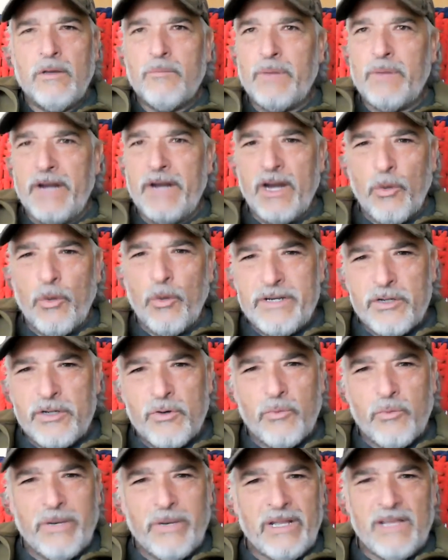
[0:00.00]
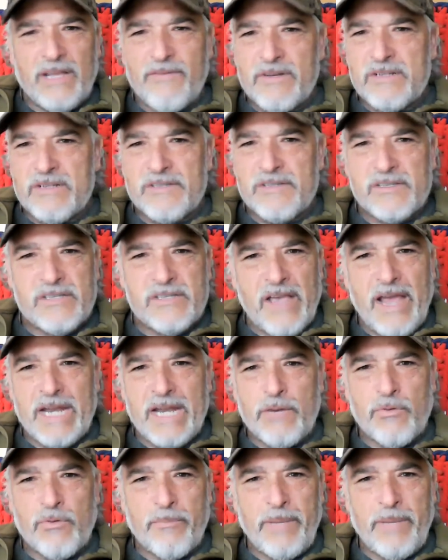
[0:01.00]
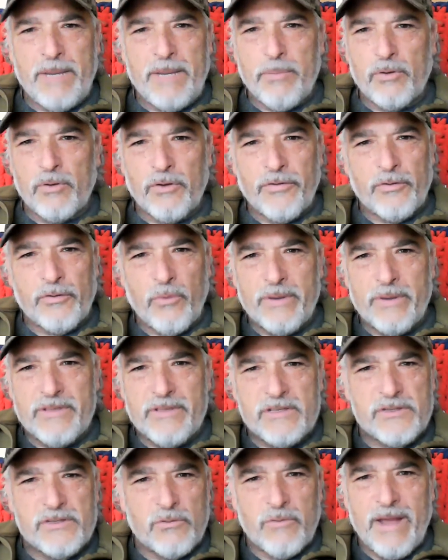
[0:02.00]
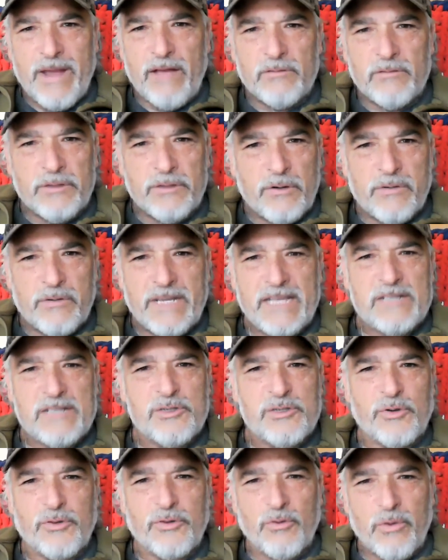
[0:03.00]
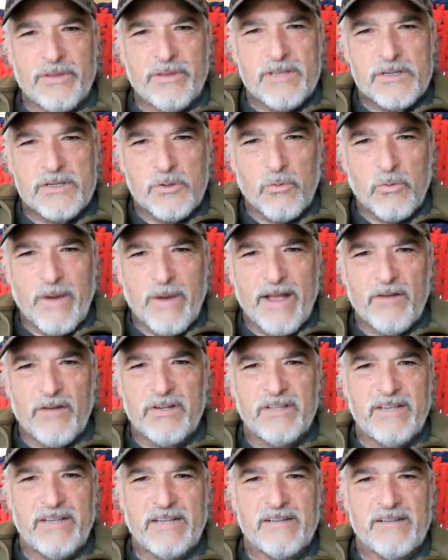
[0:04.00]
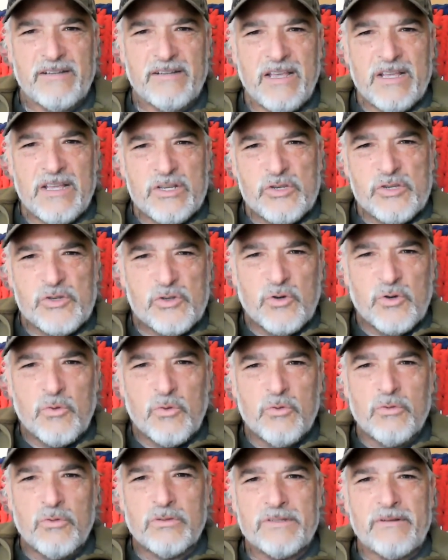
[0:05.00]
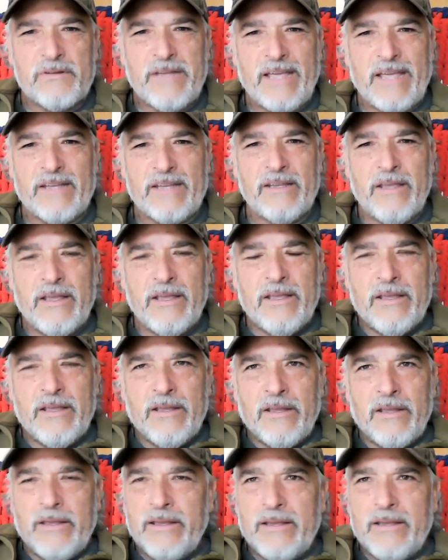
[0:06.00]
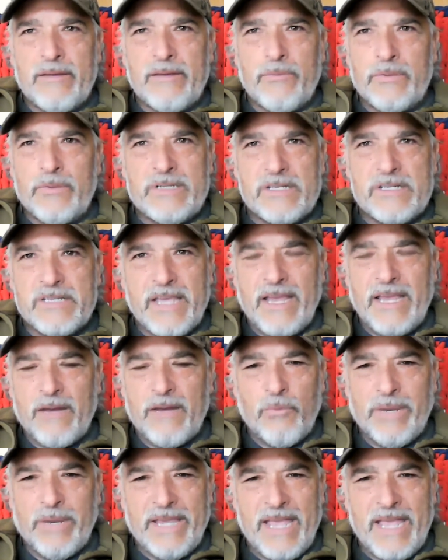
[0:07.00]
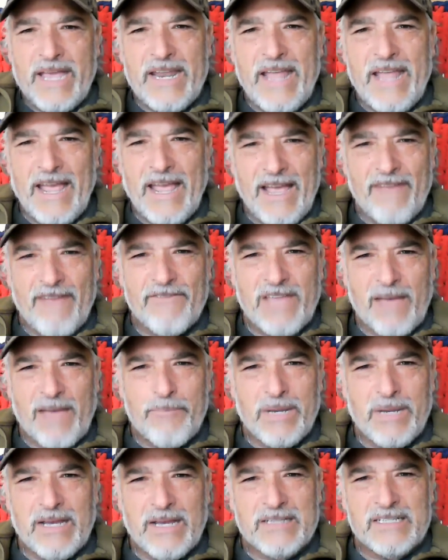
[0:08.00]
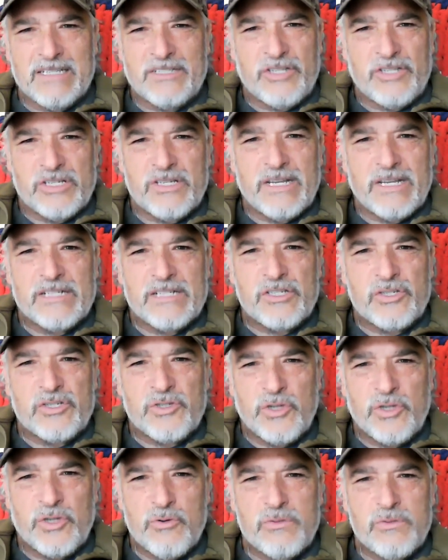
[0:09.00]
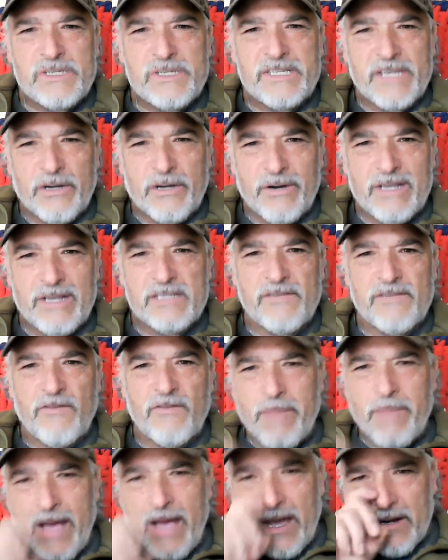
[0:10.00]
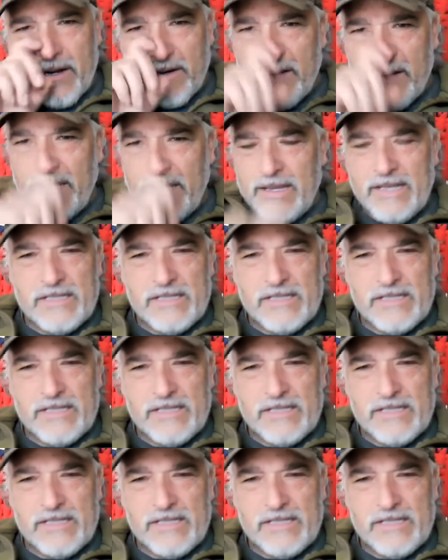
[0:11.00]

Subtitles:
But here we live in a society where people are throwing this around. Little kids are throwing this around in schools, and we can't have that, because it's too serious of a matter.